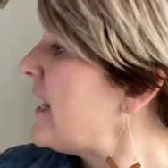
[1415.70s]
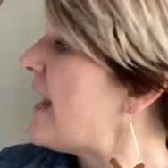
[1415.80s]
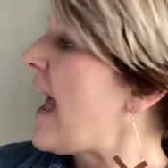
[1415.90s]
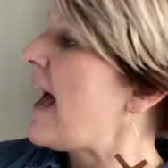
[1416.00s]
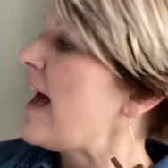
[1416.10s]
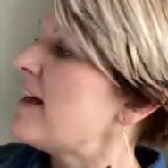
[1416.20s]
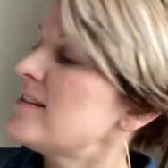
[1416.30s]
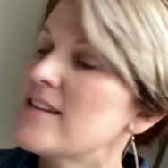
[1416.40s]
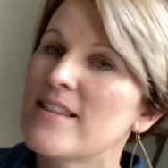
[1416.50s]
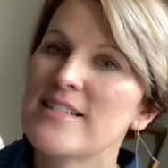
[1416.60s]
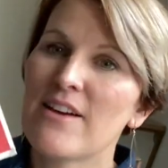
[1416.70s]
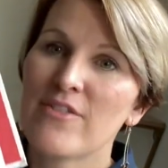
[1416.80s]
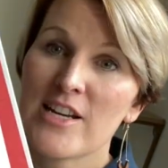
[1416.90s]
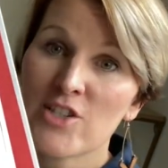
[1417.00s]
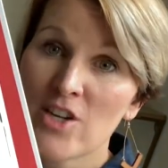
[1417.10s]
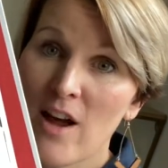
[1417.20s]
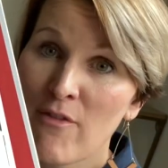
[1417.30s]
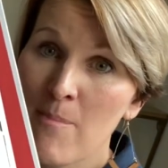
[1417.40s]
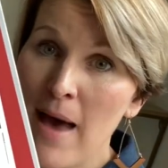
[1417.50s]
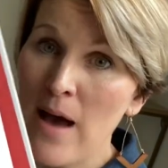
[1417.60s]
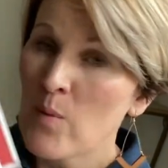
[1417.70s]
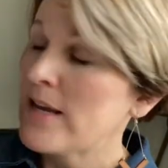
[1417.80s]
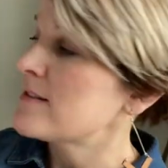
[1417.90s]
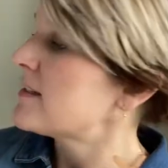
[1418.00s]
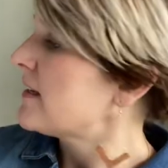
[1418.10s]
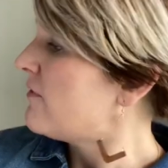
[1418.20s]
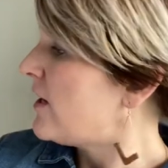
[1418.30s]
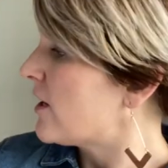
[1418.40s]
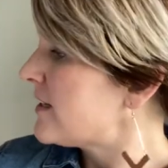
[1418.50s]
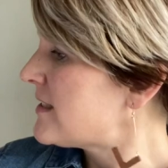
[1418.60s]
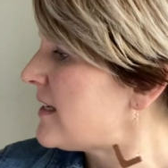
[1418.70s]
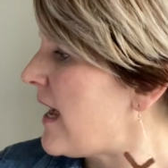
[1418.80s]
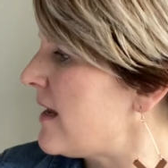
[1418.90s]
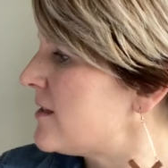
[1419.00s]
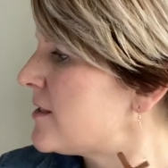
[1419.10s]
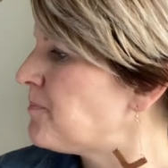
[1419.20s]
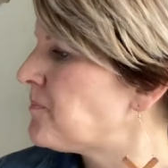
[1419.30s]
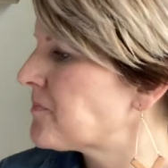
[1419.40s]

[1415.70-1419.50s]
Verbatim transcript: it has the definition of a batwing sleeve here. It says,